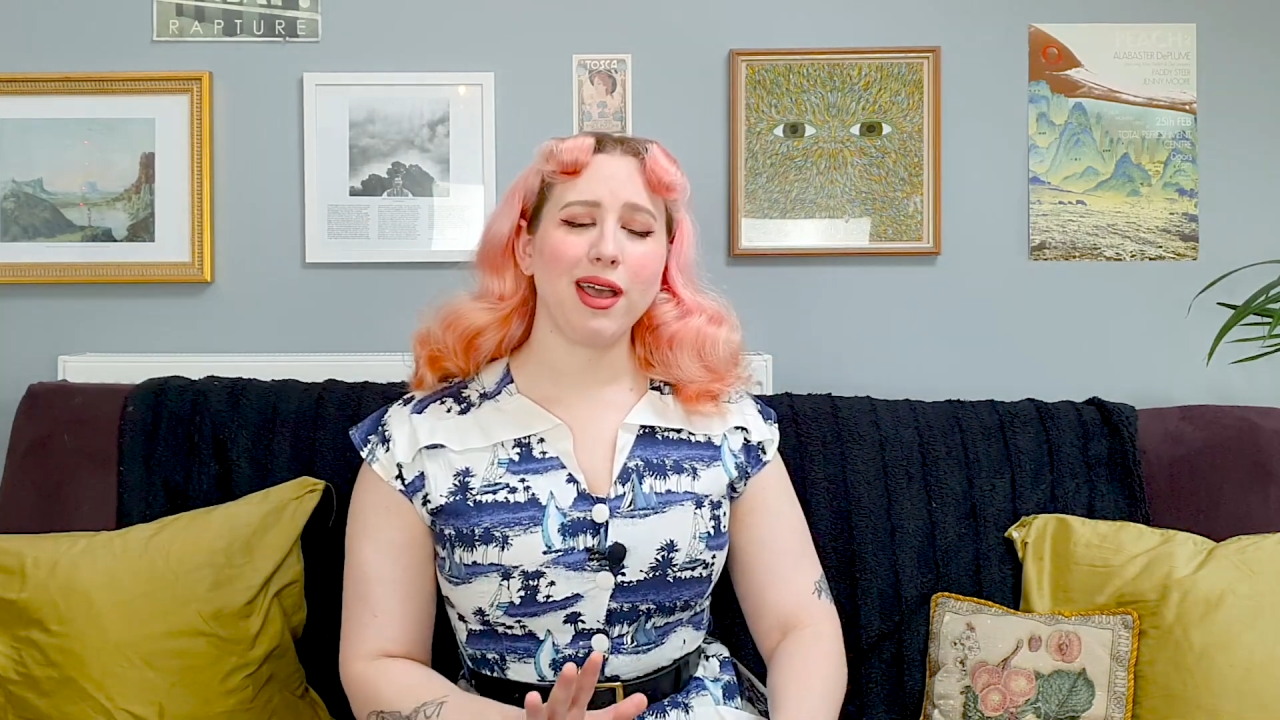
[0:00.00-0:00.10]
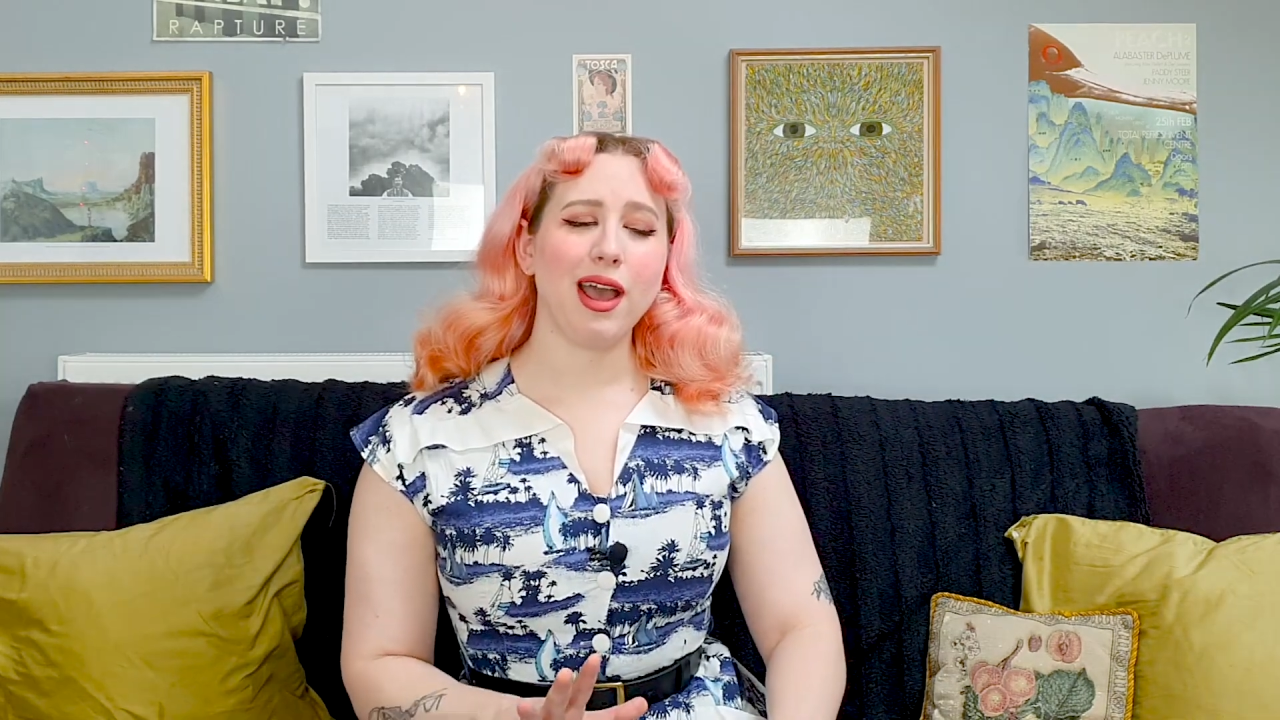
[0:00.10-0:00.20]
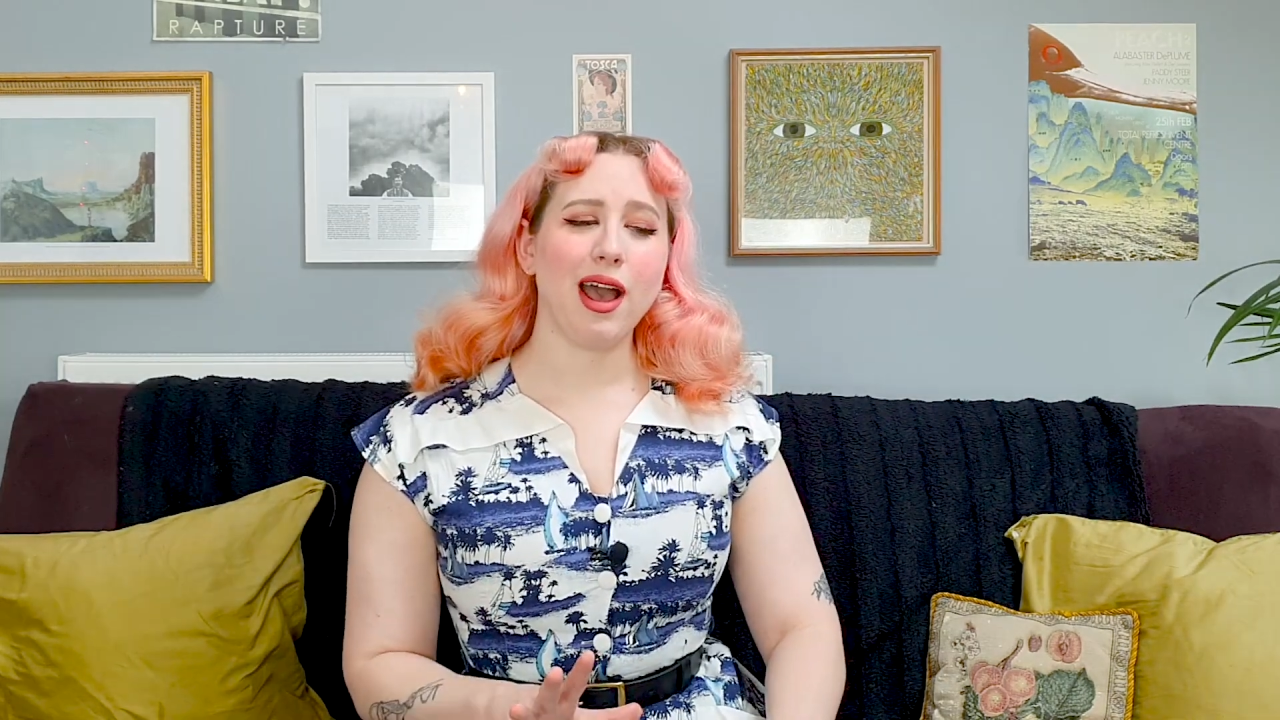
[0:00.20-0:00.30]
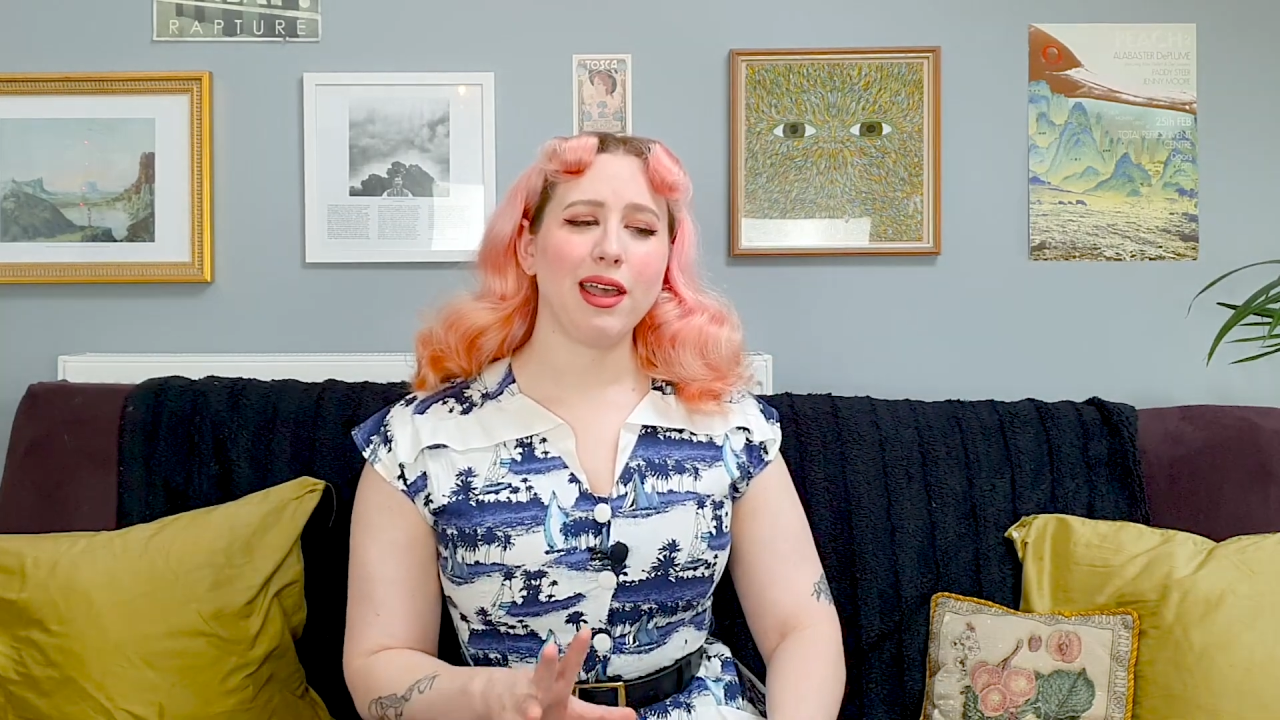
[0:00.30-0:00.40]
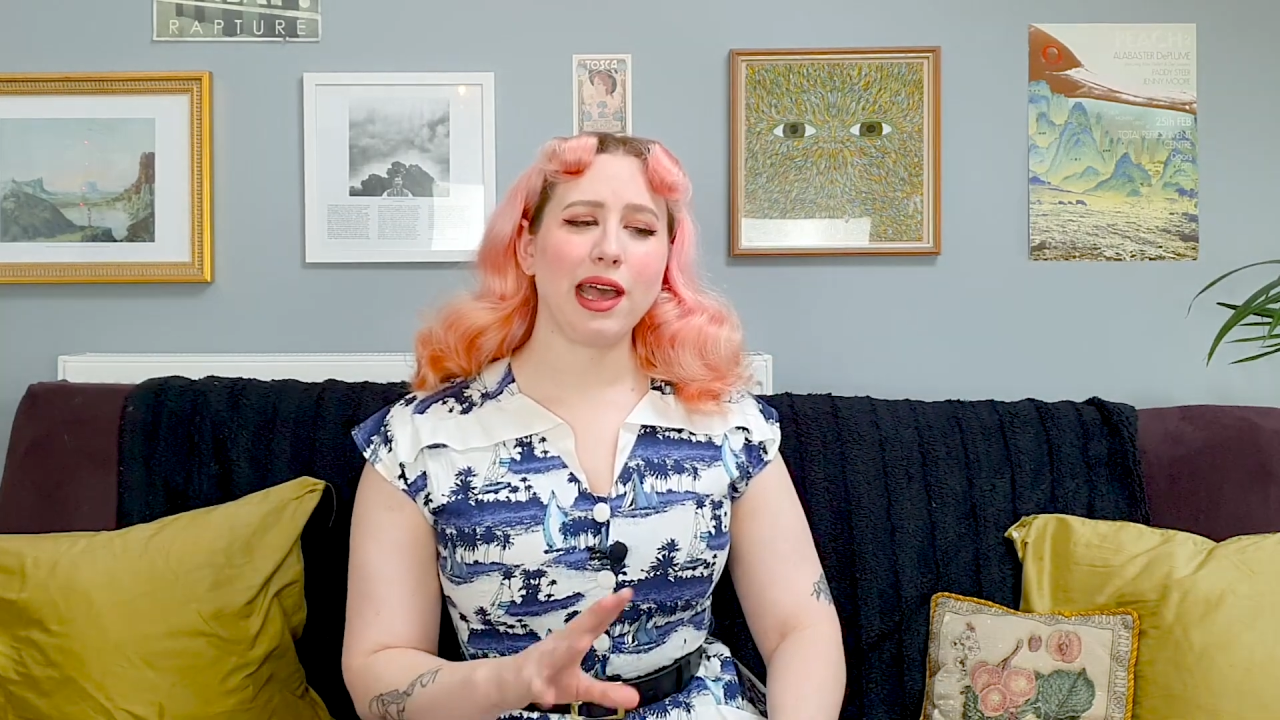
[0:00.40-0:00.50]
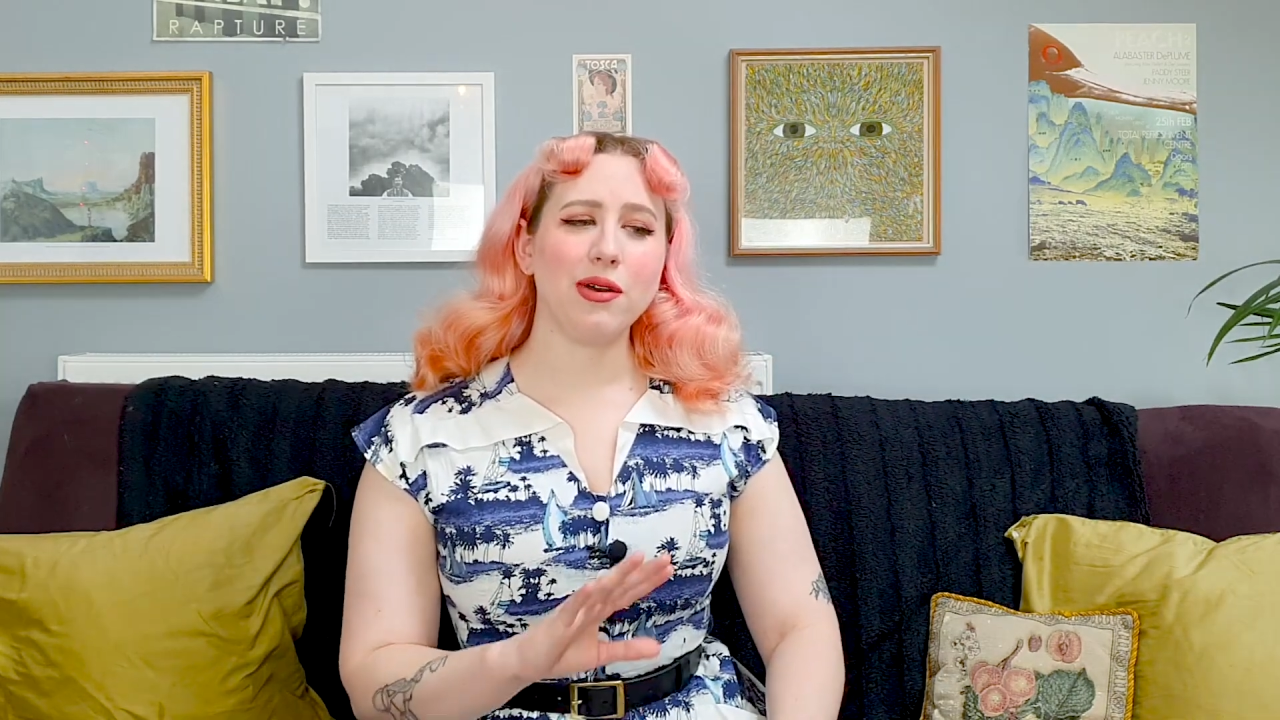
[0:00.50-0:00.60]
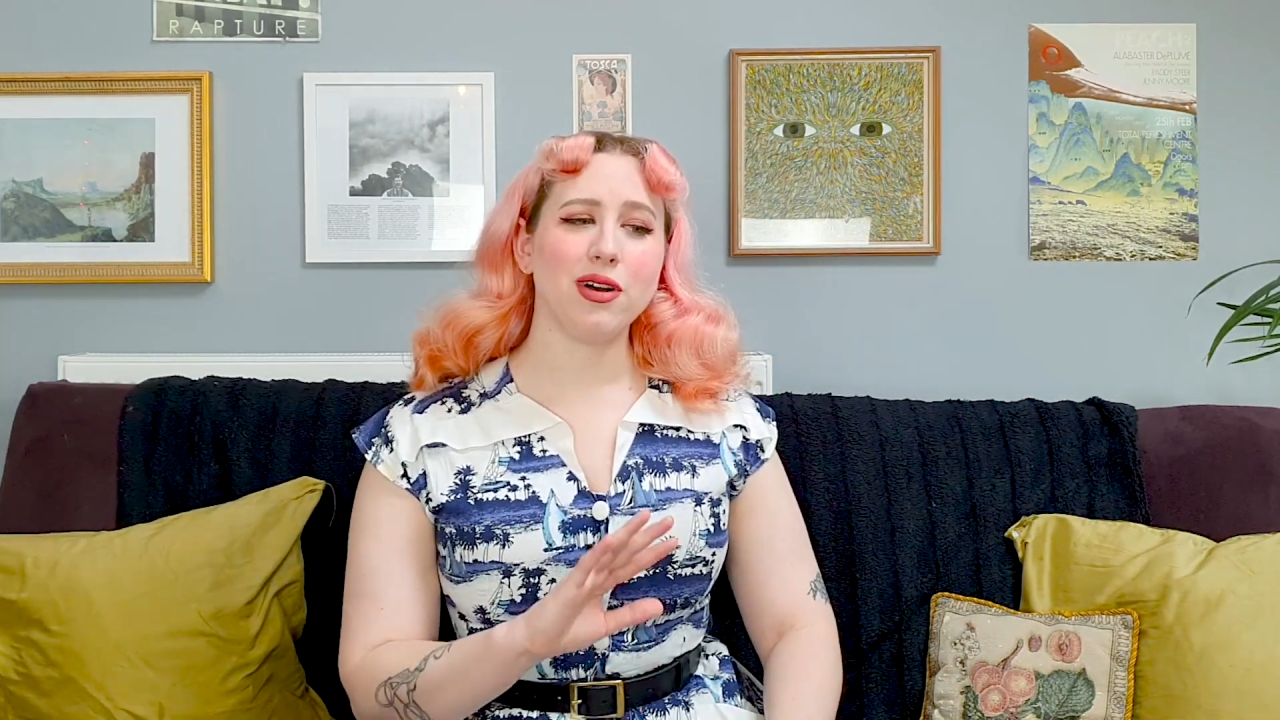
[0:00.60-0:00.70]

eye out